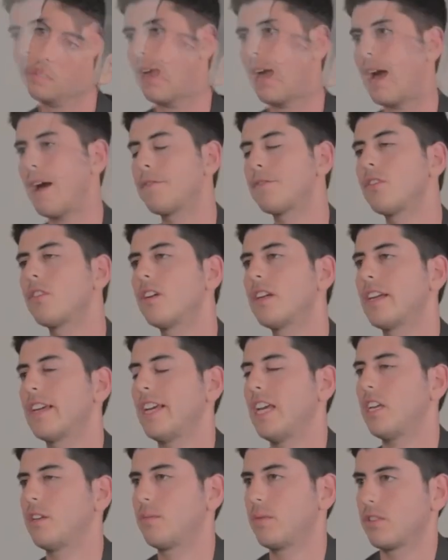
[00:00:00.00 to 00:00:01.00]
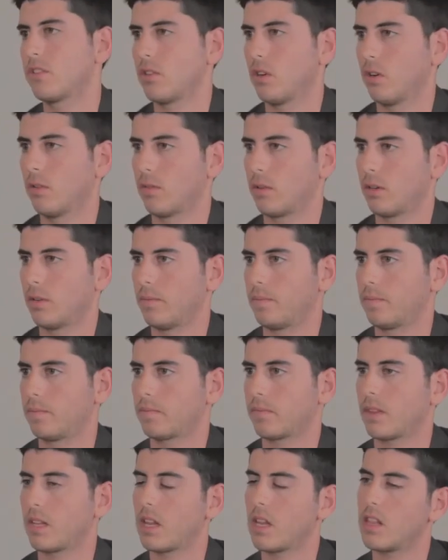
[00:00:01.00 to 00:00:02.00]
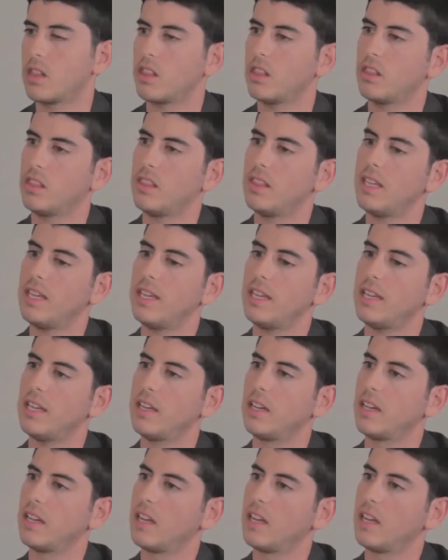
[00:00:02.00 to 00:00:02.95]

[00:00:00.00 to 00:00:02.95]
After an engagement's over, the